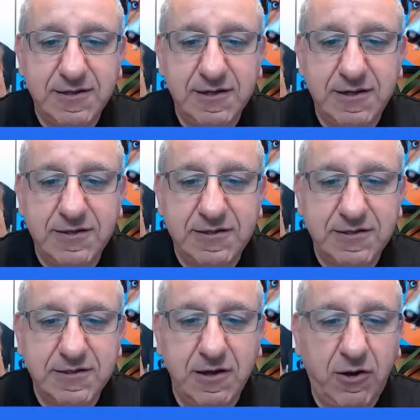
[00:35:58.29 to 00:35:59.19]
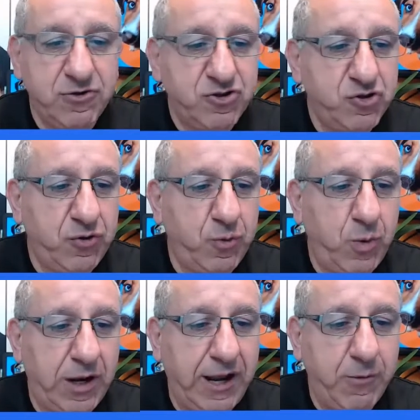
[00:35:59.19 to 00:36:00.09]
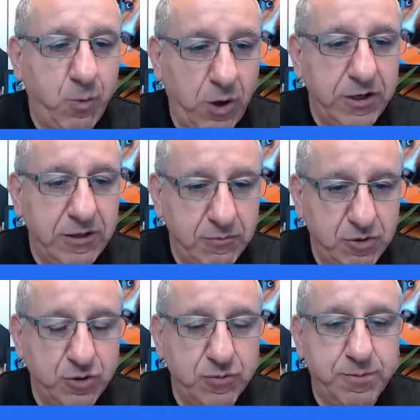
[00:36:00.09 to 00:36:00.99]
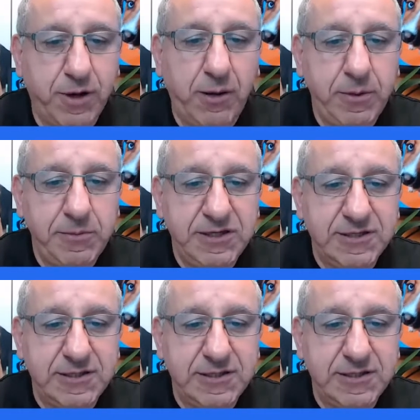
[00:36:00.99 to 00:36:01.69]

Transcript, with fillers: it's also what I want him to do. Problem is